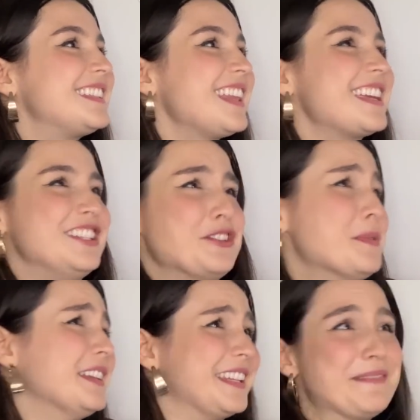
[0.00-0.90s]
like
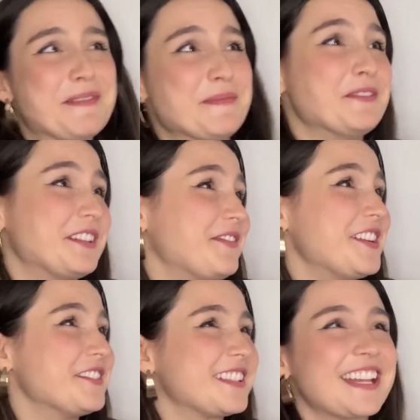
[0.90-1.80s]
Dua Lipa music
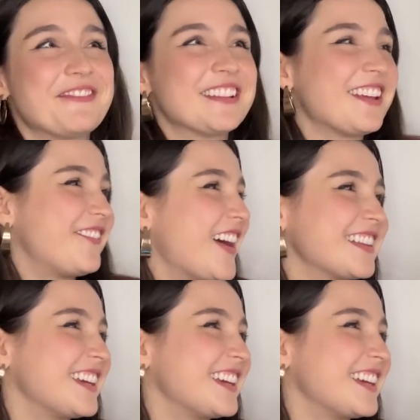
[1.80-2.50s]
videos. It's like, what the fuck? That's